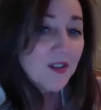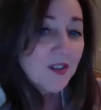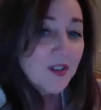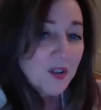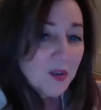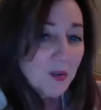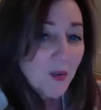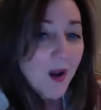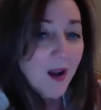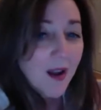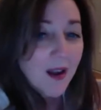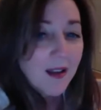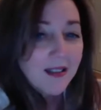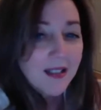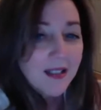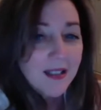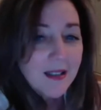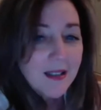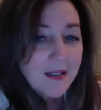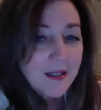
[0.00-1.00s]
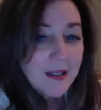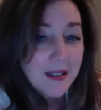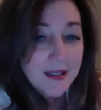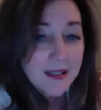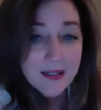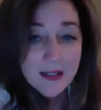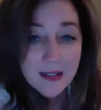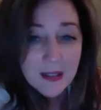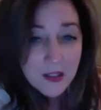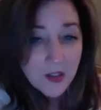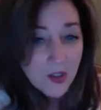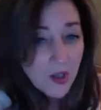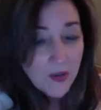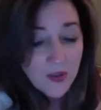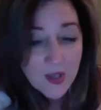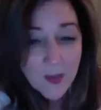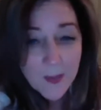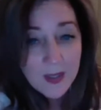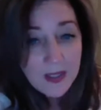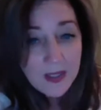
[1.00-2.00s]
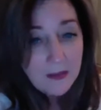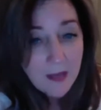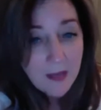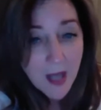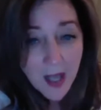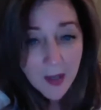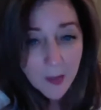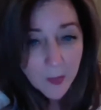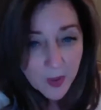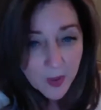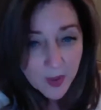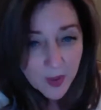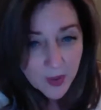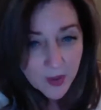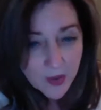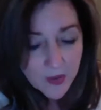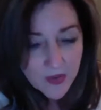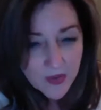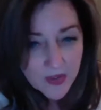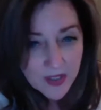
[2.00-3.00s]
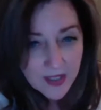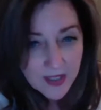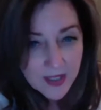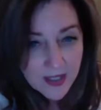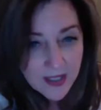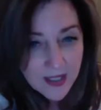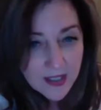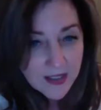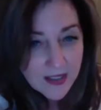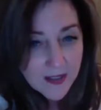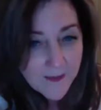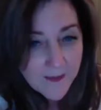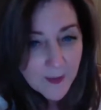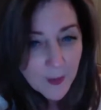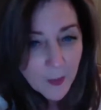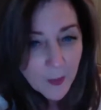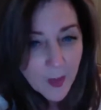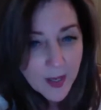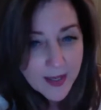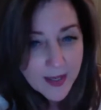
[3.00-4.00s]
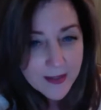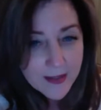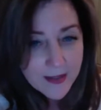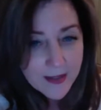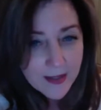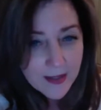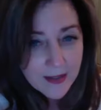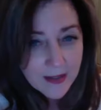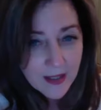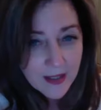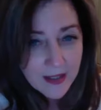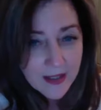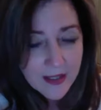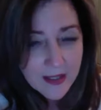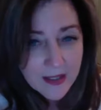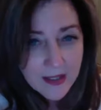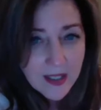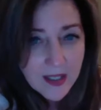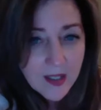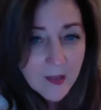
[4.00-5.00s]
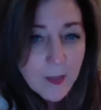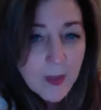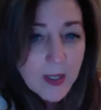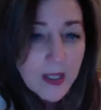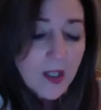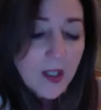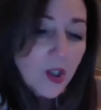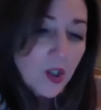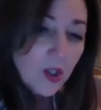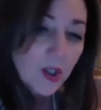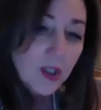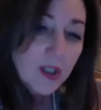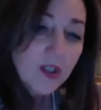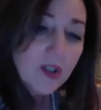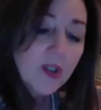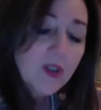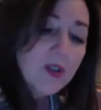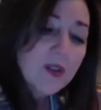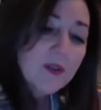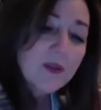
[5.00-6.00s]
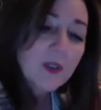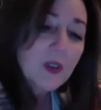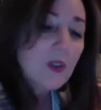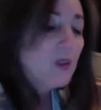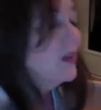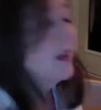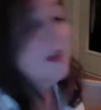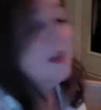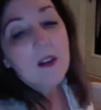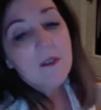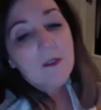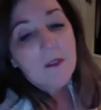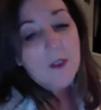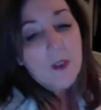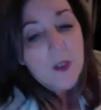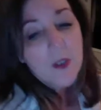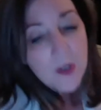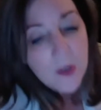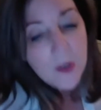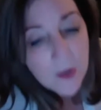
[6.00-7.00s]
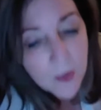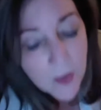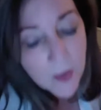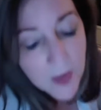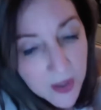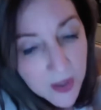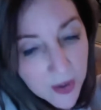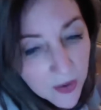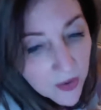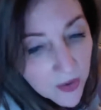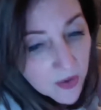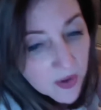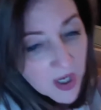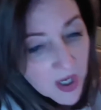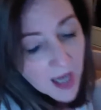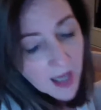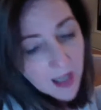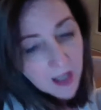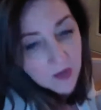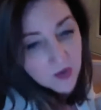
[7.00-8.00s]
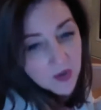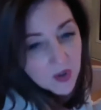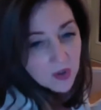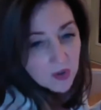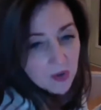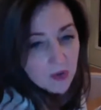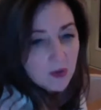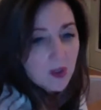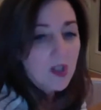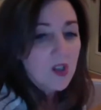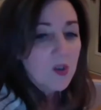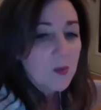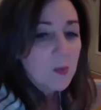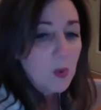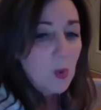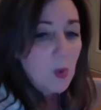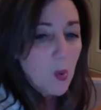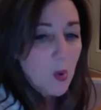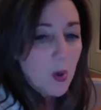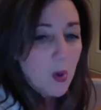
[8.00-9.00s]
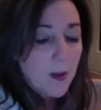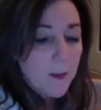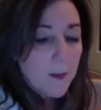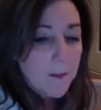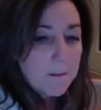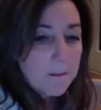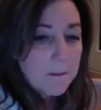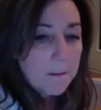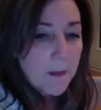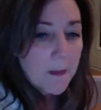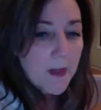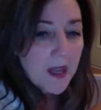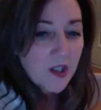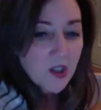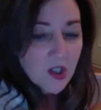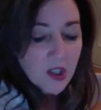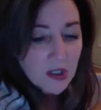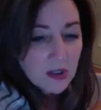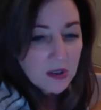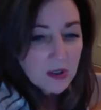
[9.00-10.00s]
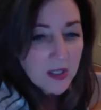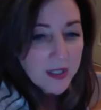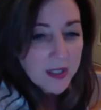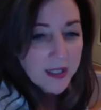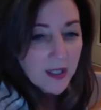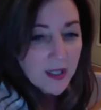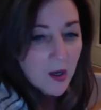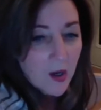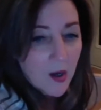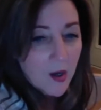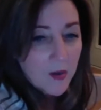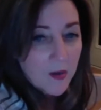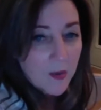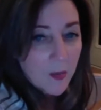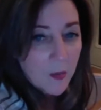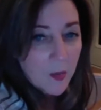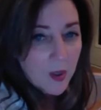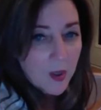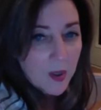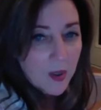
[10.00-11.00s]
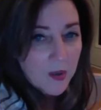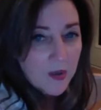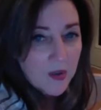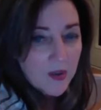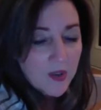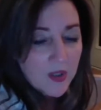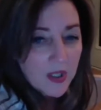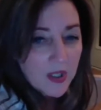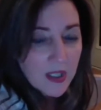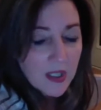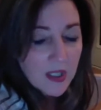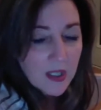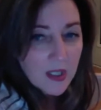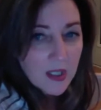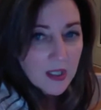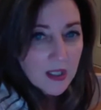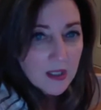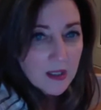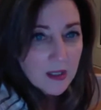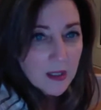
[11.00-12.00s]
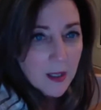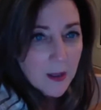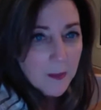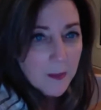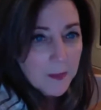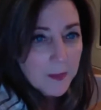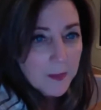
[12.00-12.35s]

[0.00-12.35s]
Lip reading: schwa shows up in a lot of words in different ways. And I just think it'd be good and useful for you and your child to explore and just look at all the words in a